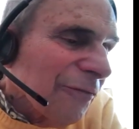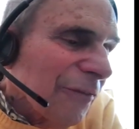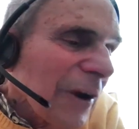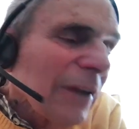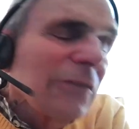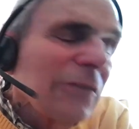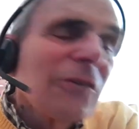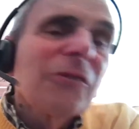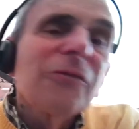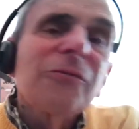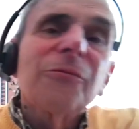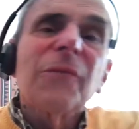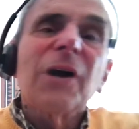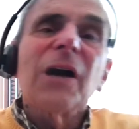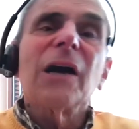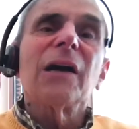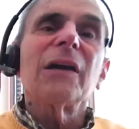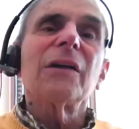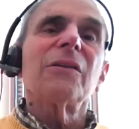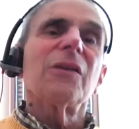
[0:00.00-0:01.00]
friend of
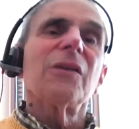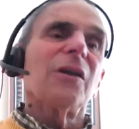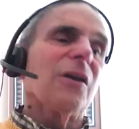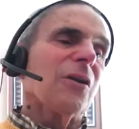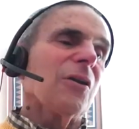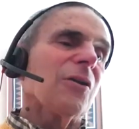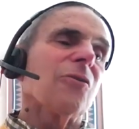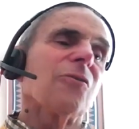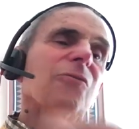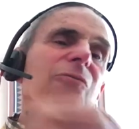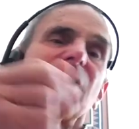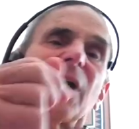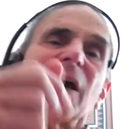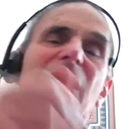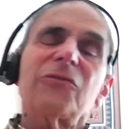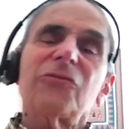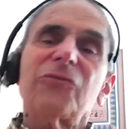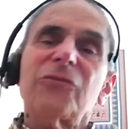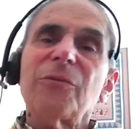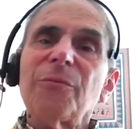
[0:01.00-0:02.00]
mine, who
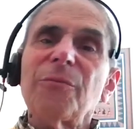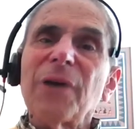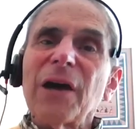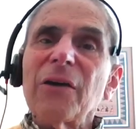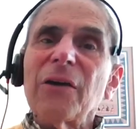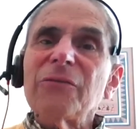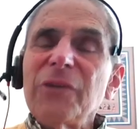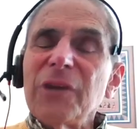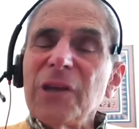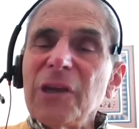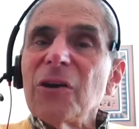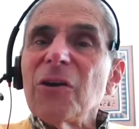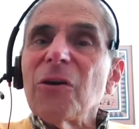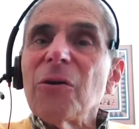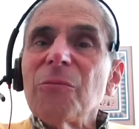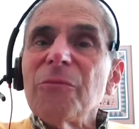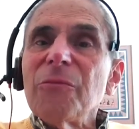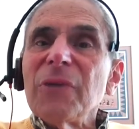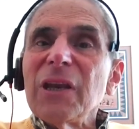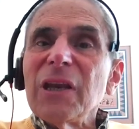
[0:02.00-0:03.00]
writes about
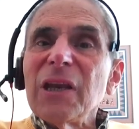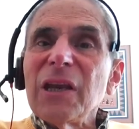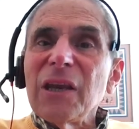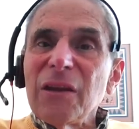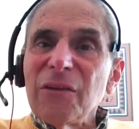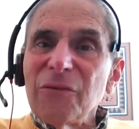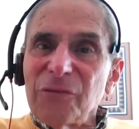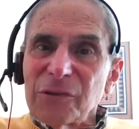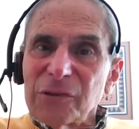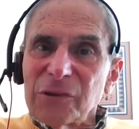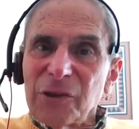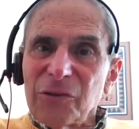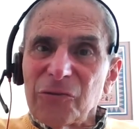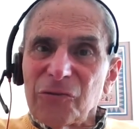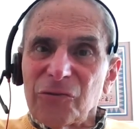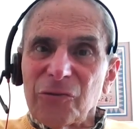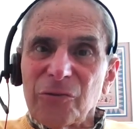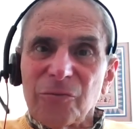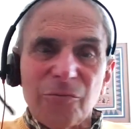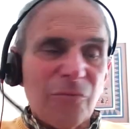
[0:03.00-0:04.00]

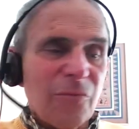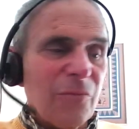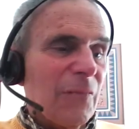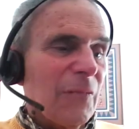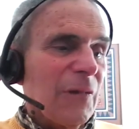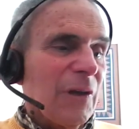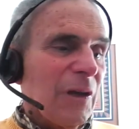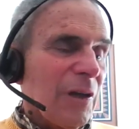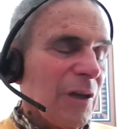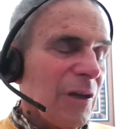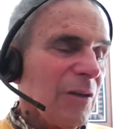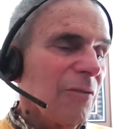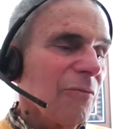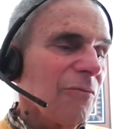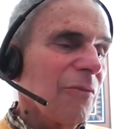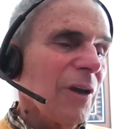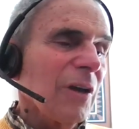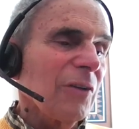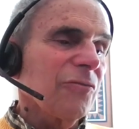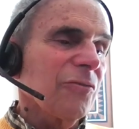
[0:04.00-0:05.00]
neo-medievalism
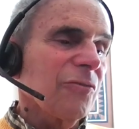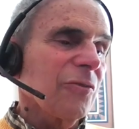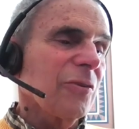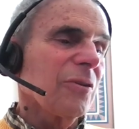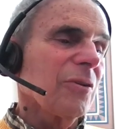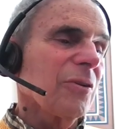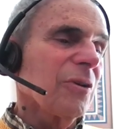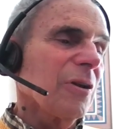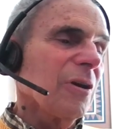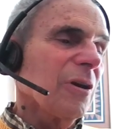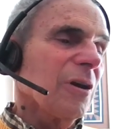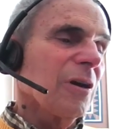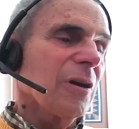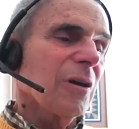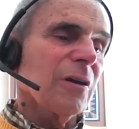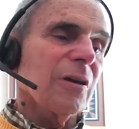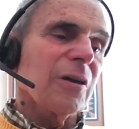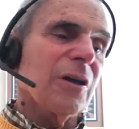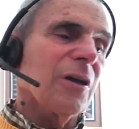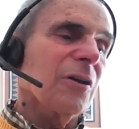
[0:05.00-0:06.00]
in Russian
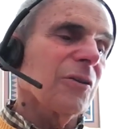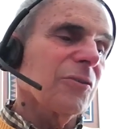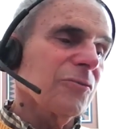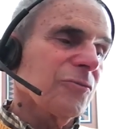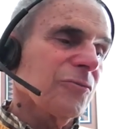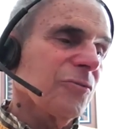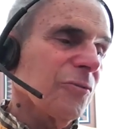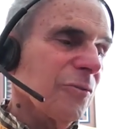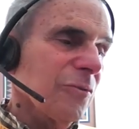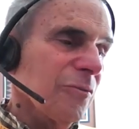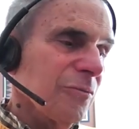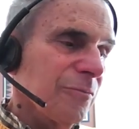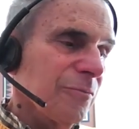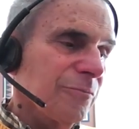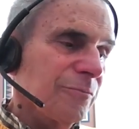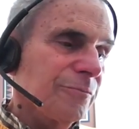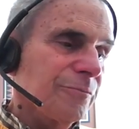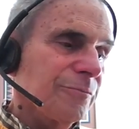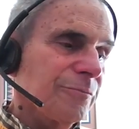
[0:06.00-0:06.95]
culture.